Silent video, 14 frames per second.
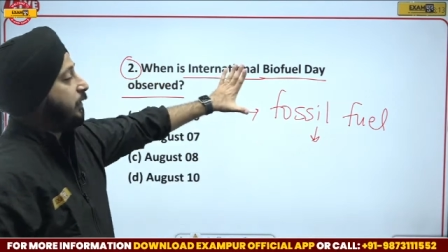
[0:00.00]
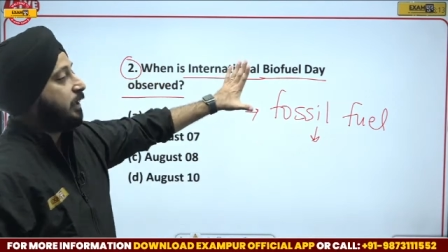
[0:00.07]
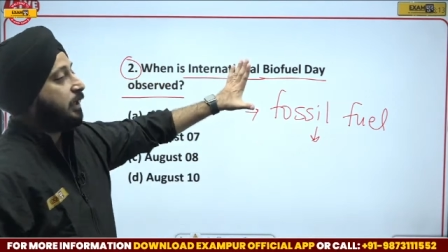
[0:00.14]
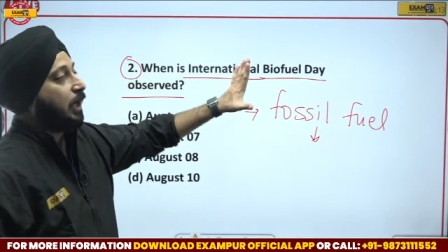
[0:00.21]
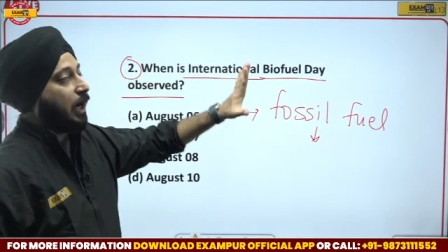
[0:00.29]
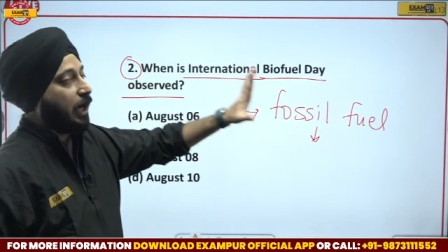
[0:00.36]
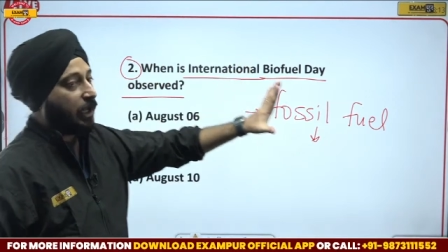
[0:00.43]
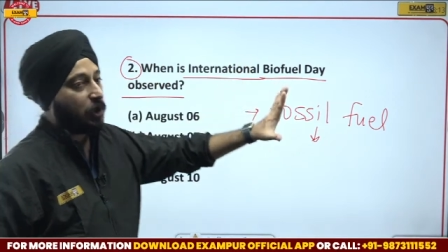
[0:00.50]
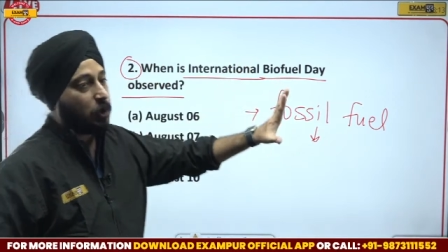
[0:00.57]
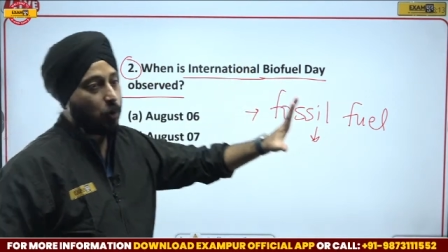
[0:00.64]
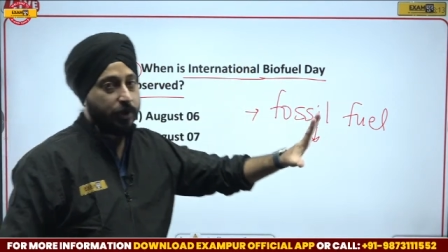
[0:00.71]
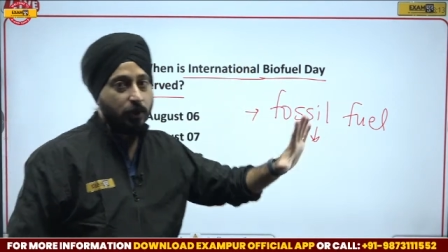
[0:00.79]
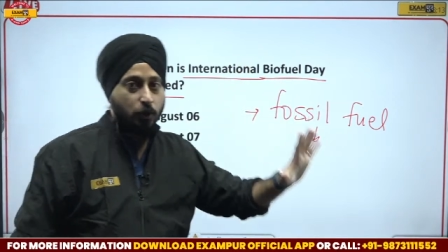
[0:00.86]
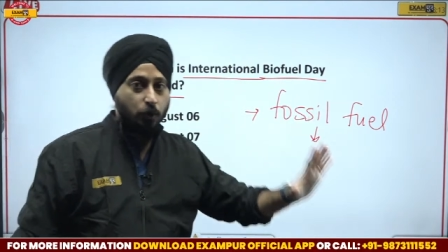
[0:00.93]
we are
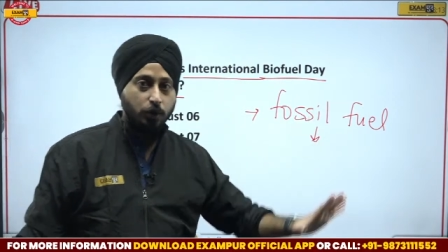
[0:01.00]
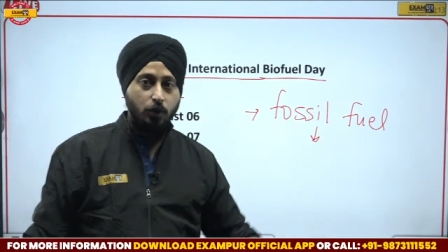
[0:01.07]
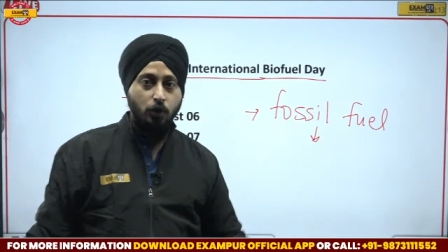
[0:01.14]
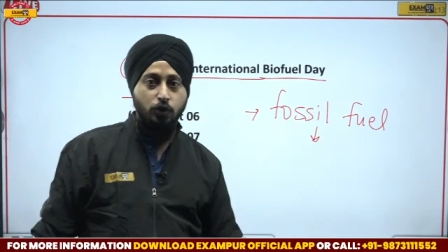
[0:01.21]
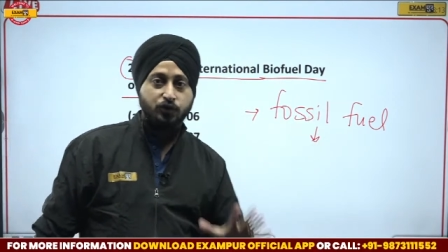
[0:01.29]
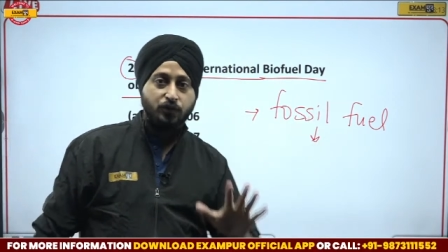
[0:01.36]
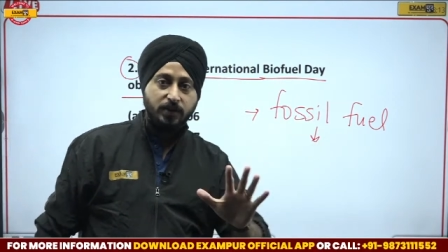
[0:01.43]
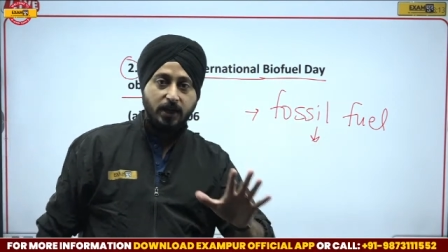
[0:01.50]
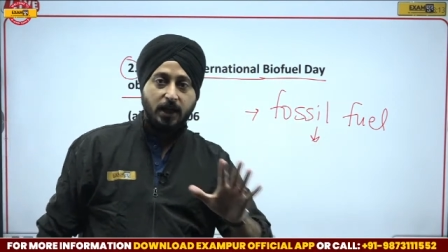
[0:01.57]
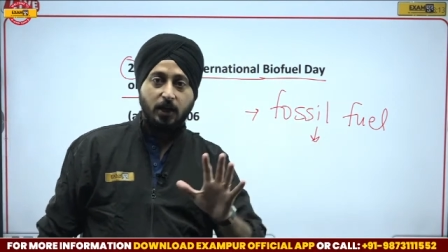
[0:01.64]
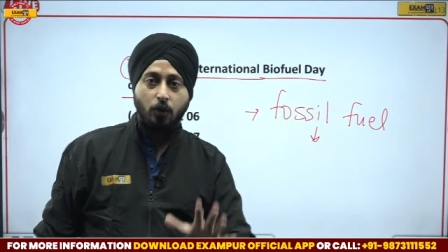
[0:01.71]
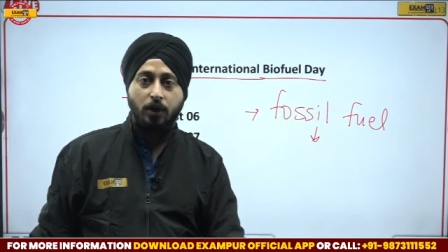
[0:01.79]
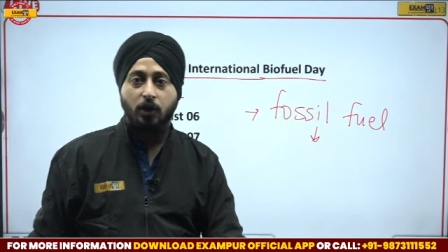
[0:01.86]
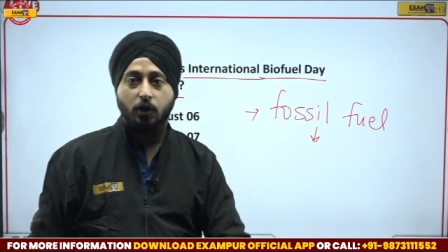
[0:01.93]
going to use we
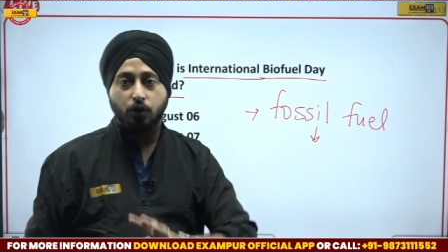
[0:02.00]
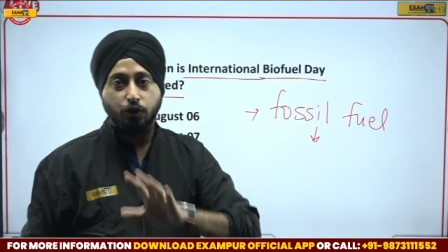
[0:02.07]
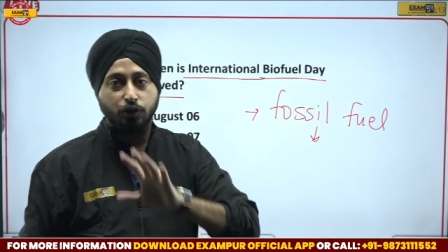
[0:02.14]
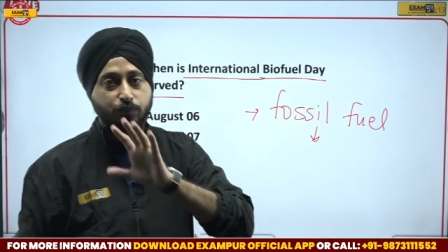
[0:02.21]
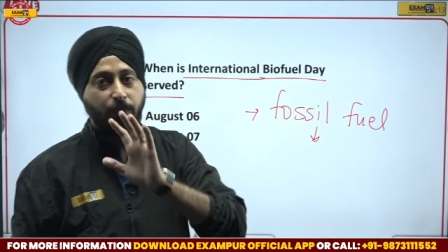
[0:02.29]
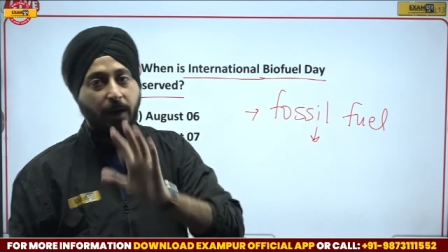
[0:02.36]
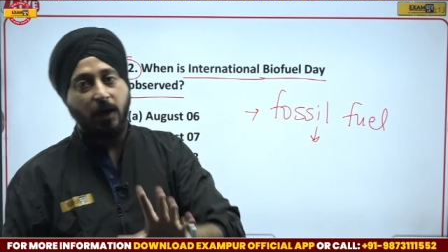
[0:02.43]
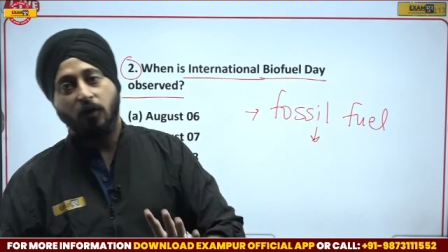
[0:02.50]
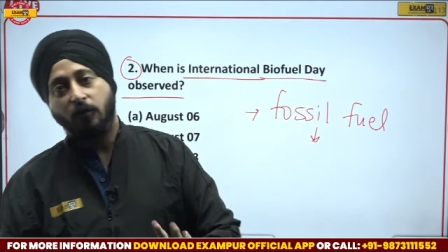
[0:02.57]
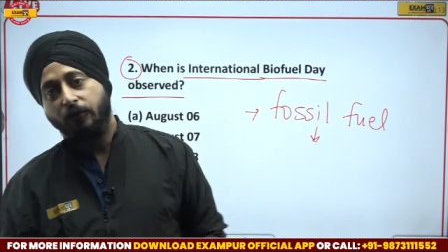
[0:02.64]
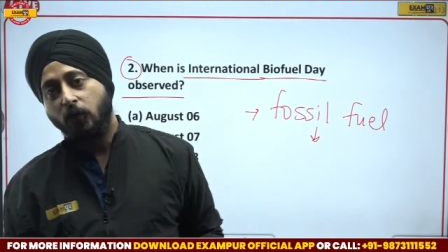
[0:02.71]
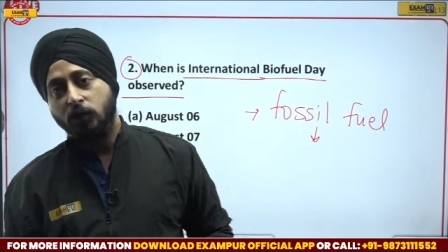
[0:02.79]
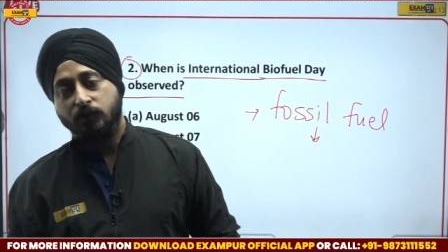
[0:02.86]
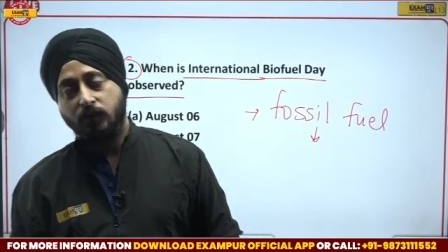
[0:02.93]
are going to use
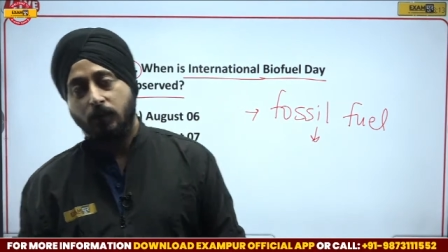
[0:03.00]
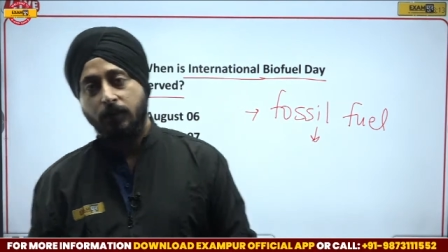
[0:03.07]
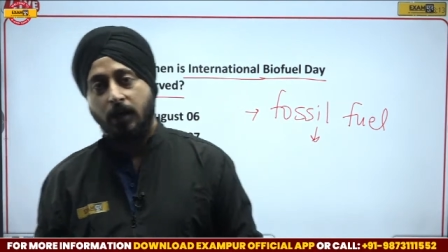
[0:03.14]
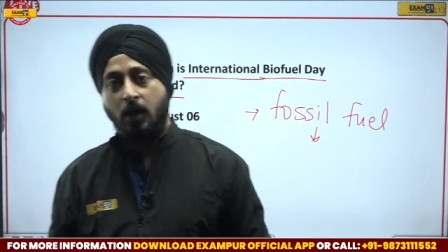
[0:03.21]
biofuels from